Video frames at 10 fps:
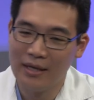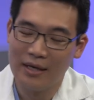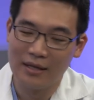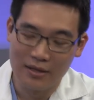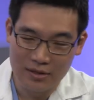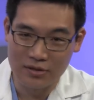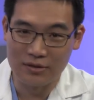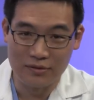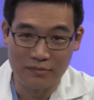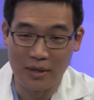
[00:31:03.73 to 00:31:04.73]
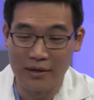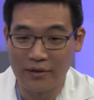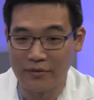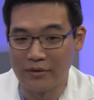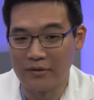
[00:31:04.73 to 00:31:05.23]
in addition okay. to my
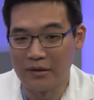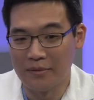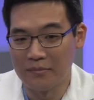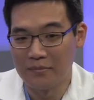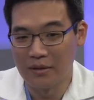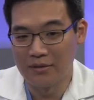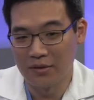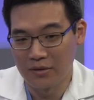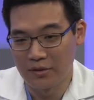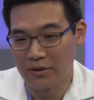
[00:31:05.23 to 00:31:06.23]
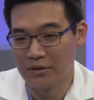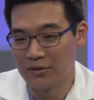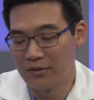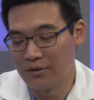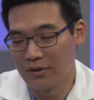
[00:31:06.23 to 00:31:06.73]
other um, adult cardiology
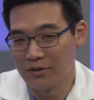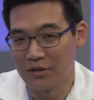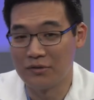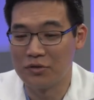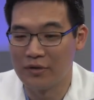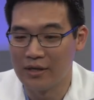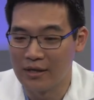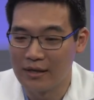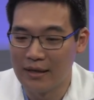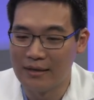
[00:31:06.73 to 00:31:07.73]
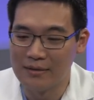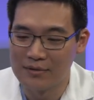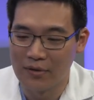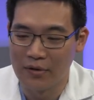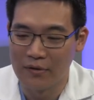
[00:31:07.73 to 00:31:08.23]
and adult congenital training. And
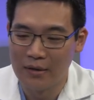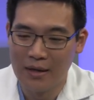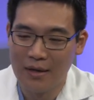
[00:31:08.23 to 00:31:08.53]
so